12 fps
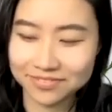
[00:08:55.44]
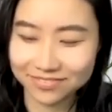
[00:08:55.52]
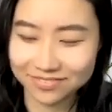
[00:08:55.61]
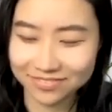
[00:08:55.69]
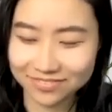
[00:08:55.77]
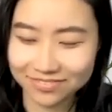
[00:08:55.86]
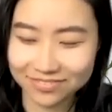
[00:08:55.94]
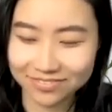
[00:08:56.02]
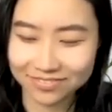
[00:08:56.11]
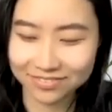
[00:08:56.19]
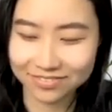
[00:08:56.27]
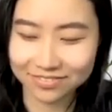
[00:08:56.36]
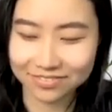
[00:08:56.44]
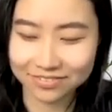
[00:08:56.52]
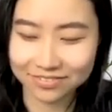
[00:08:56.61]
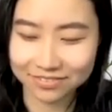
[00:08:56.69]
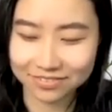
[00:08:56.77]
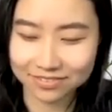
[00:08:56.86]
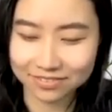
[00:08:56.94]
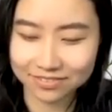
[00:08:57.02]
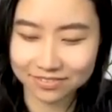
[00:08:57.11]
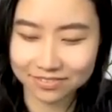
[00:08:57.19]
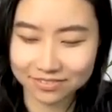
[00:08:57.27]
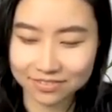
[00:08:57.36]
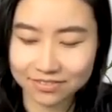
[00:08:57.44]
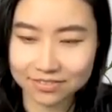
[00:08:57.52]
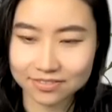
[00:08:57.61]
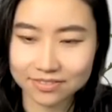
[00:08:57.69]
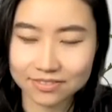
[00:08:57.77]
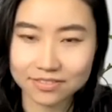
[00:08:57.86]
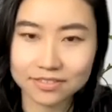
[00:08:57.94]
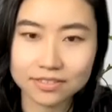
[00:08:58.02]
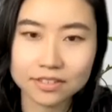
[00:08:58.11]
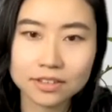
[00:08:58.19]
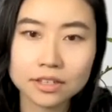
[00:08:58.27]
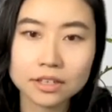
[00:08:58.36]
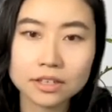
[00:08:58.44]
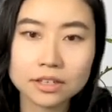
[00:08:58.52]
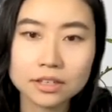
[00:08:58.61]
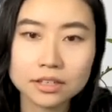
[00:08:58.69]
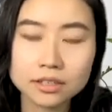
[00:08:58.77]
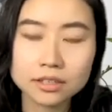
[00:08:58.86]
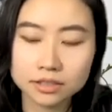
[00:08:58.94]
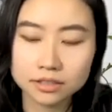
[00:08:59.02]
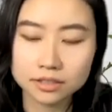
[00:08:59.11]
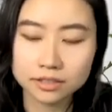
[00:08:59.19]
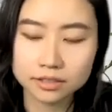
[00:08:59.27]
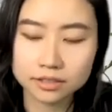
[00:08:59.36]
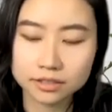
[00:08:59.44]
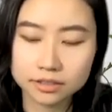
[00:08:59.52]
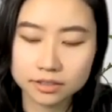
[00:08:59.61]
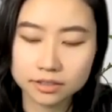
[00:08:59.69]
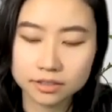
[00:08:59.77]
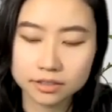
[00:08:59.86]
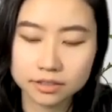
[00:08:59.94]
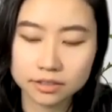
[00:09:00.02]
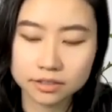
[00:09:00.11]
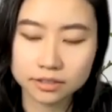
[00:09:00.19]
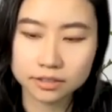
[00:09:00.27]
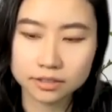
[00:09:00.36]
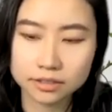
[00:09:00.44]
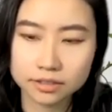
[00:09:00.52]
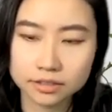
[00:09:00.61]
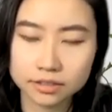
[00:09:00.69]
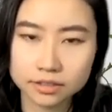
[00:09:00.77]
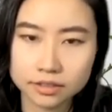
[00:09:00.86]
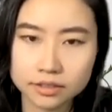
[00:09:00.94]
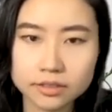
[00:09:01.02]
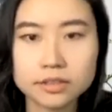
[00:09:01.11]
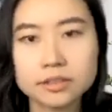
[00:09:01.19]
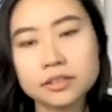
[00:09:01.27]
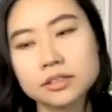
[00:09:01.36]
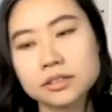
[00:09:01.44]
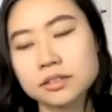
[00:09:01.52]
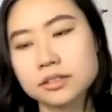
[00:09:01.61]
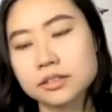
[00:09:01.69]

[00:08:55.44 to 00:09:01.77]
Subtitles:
(silent)